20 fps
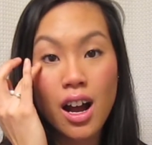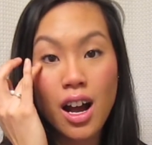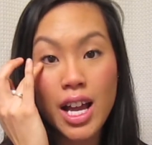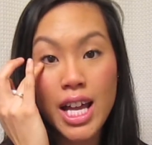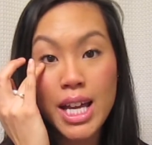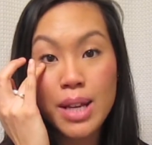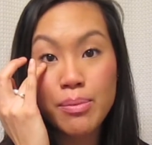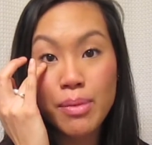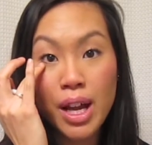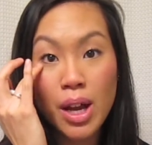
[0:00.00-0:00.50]

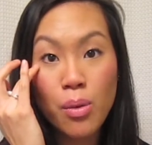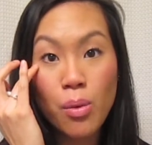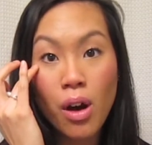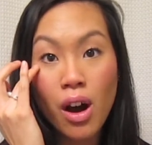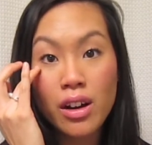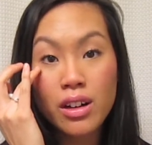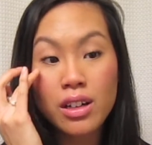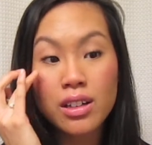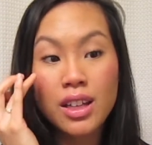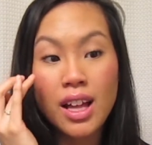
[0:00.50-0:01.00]
in my
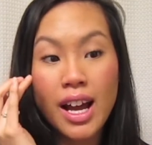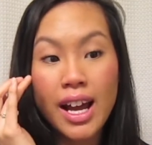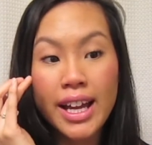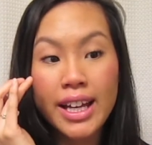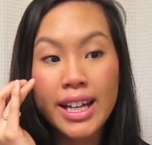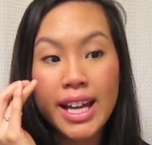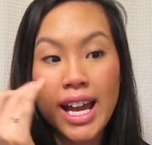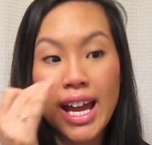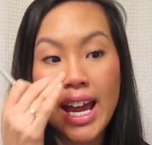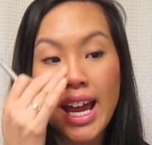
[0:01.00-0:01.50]

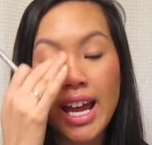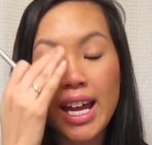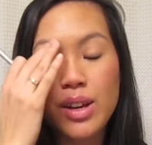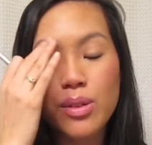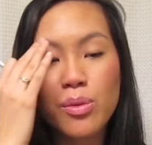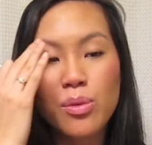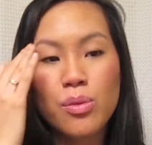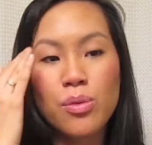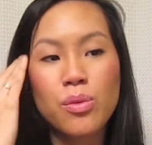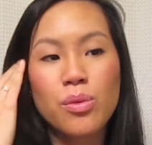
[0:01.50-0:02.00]
waterline
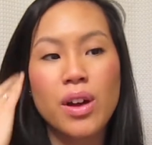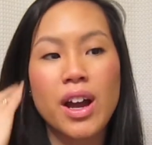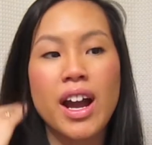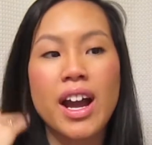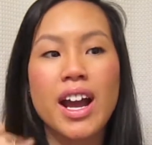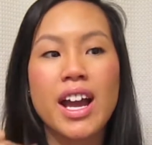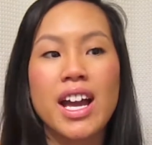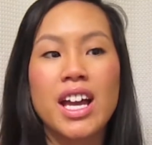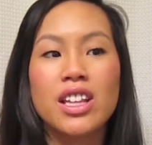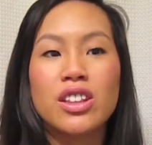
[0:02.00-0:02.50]
and
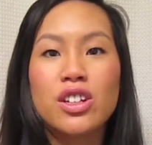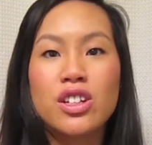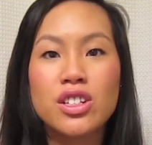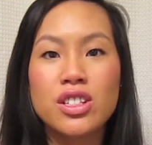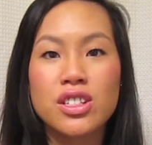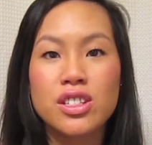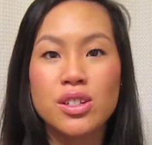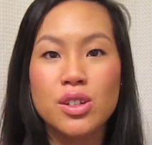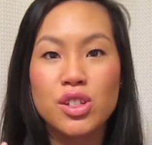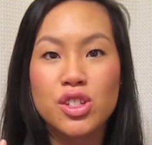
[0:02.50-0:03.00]
it
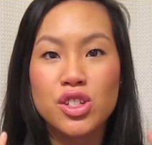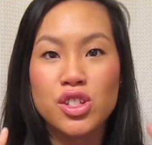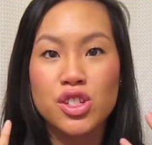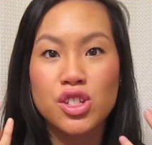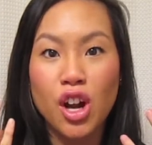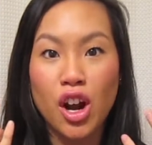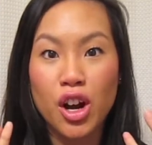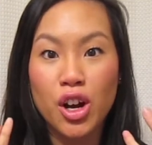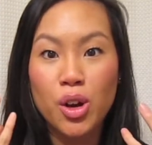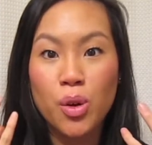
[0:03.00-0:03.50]
looks
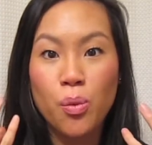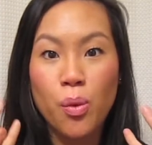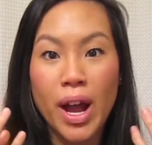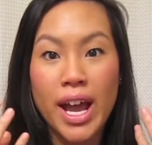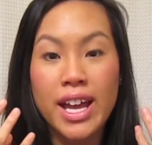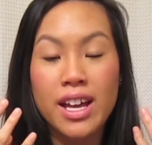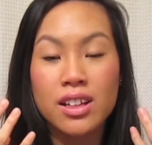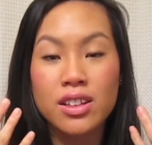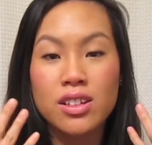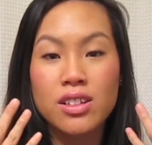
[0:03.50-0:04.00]
stark
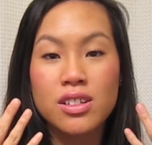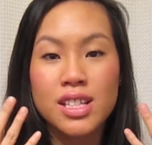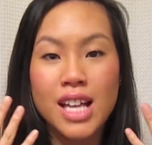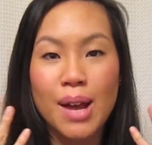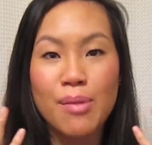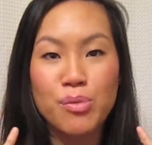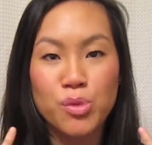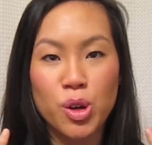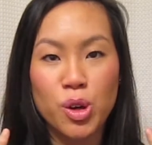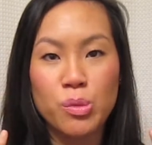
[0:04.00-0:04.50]
white, it looks
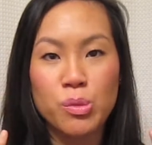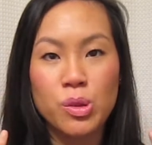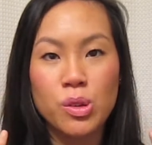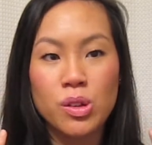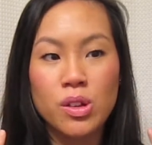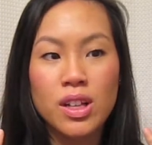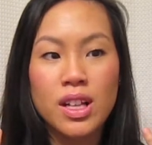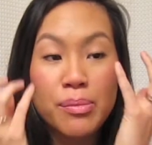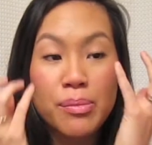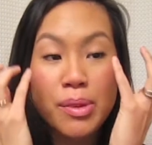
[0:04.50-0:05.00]

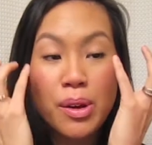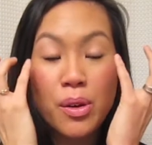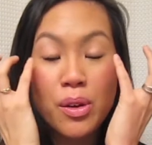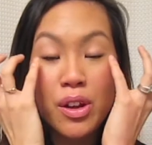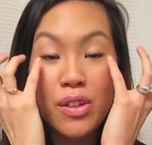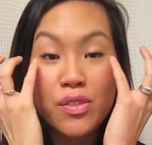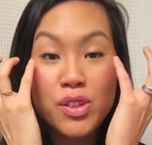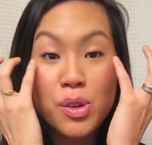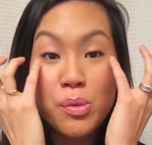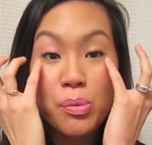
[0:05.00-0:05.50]
abnormal, but
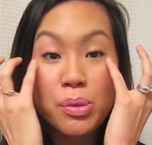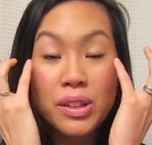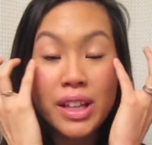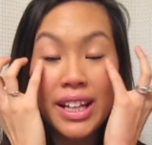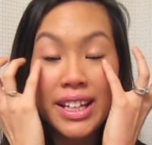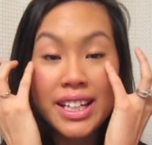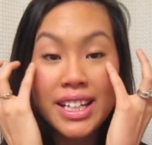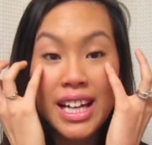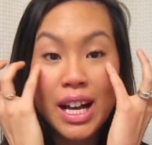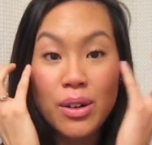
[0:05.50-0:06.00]
if you
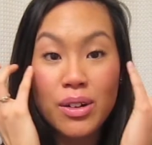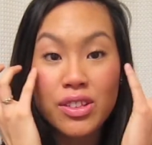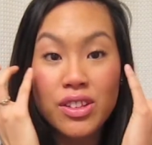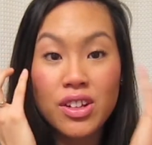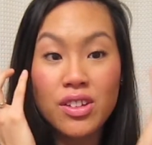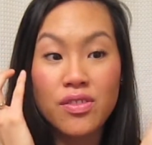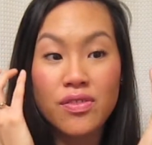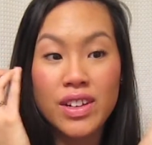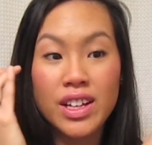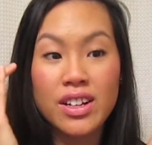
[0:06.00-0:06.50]
blend it out with
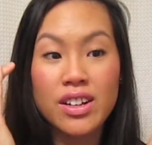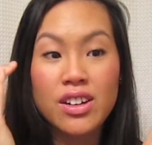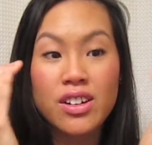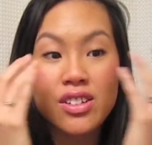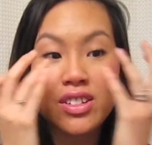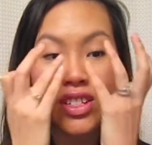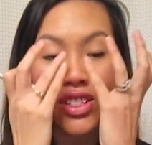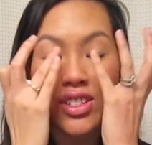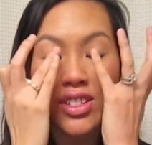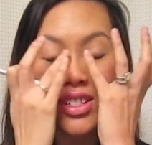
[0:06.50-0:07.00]
your
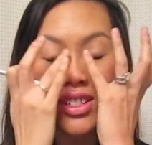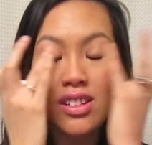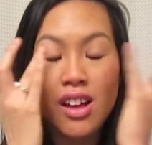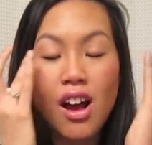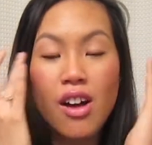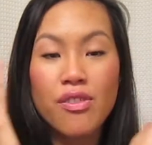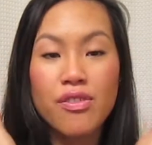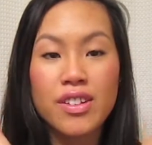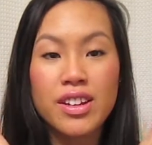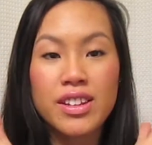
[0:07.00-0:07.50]
fingers and just
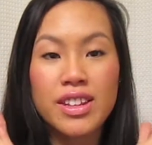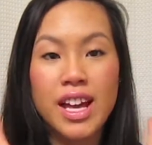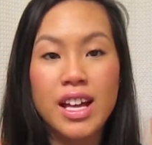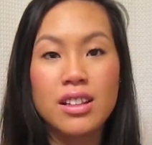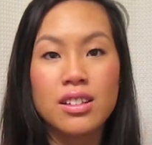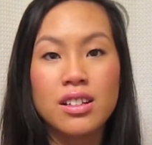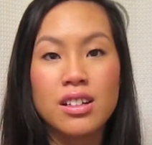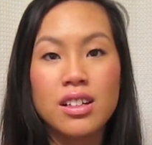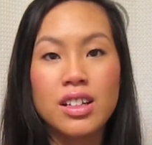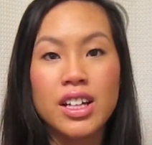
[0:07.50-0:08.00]
soften
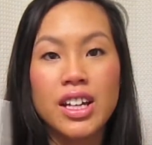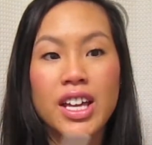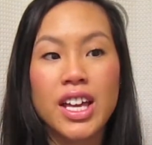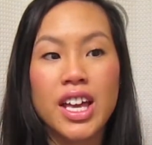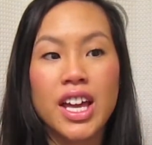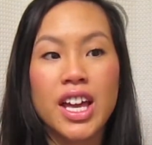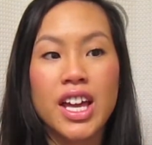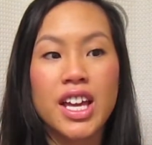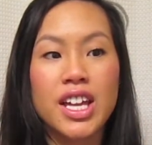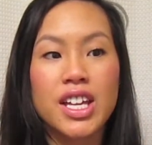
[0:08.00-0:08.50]
that look,
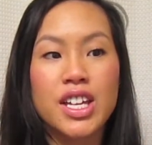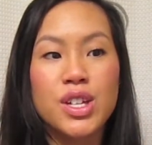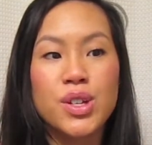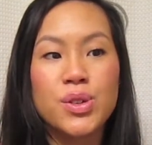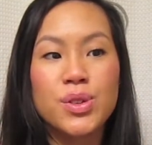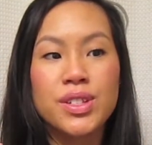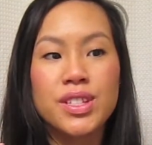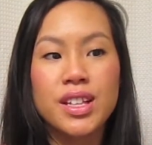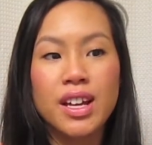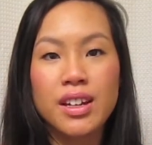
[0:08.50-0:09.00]
you
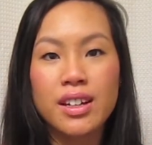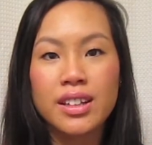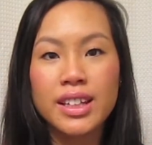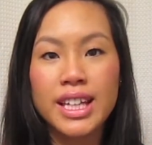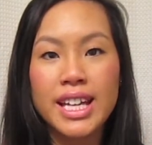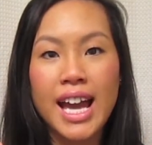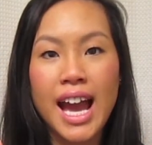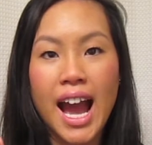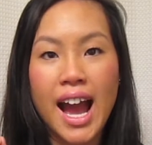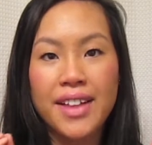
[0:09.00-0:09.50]

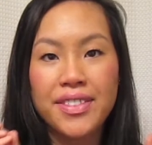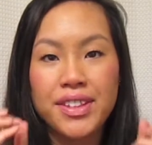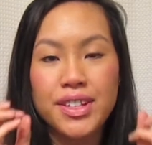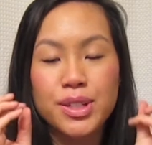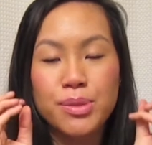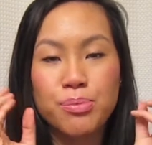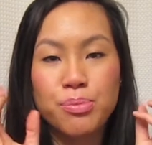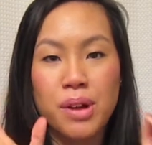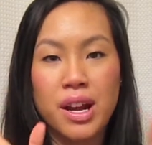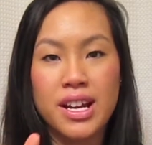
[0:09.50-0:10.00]
subtly add
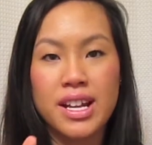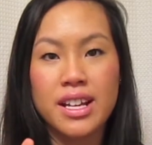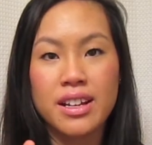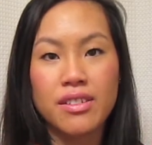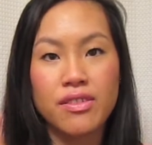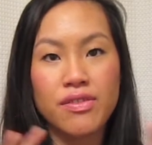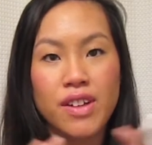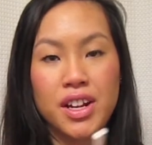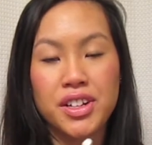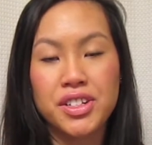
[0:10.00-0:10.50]
this brightening
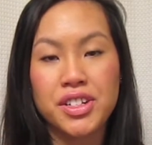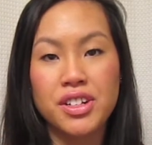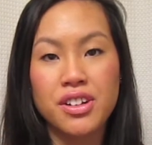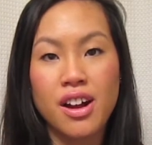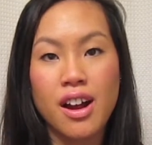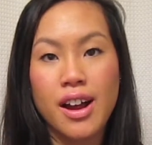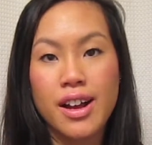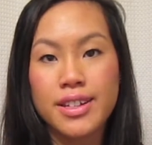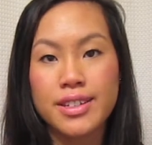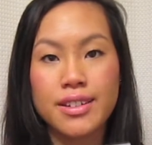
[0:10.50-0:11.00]
effect to your
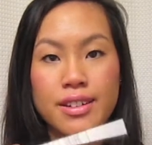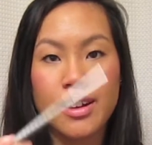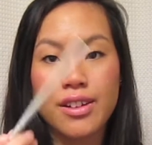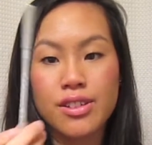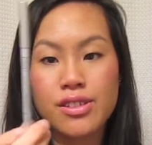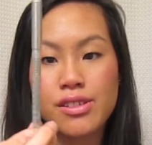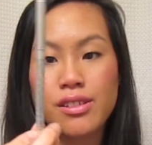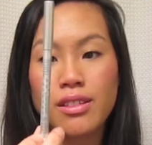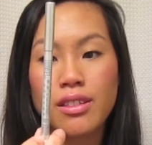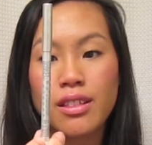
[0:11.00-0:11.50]
eyes, and I
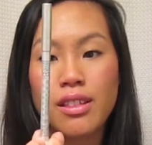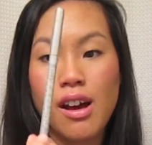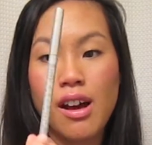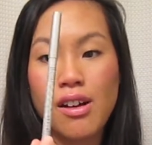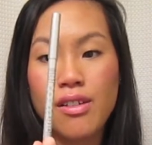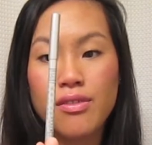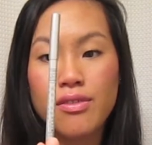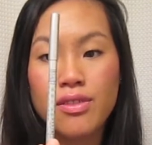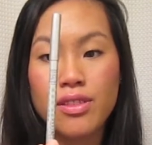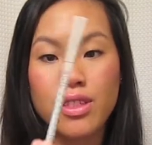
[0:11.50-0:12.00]
just
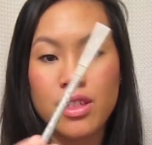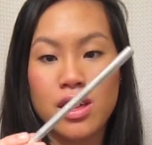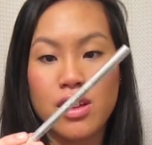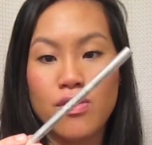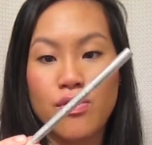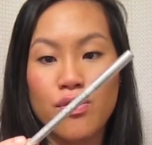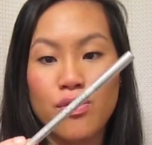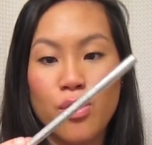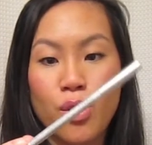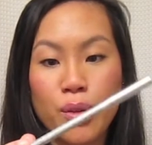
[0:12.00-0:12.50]
love the
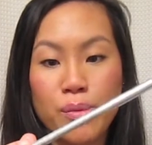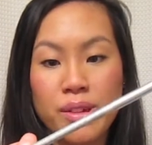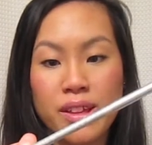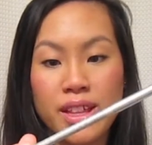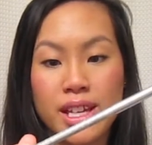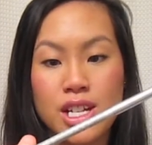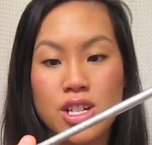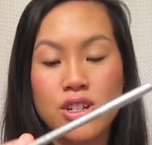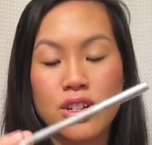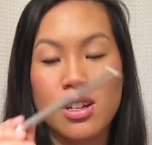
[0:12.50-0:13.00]

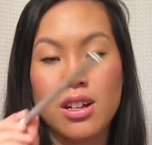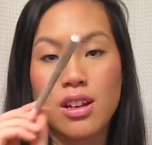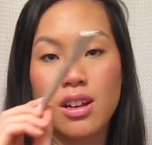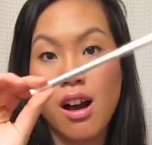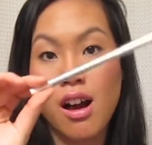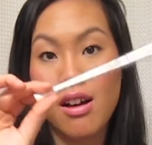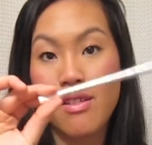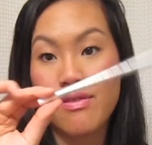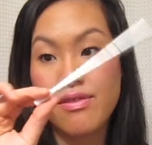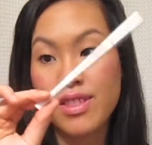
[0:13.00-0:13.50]
formulation
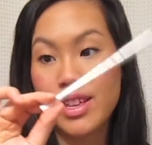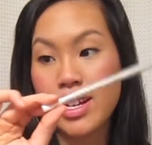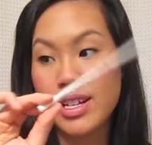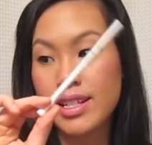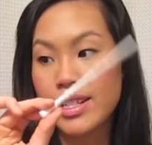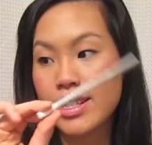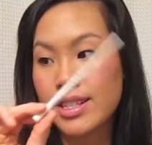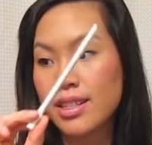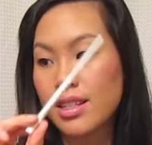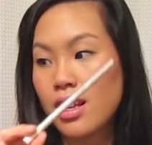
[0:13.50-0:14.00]
of
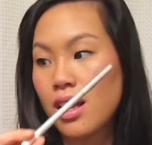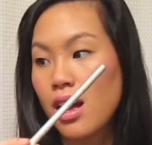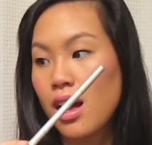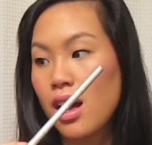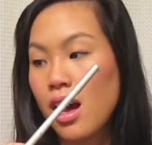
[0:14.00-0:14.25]
this.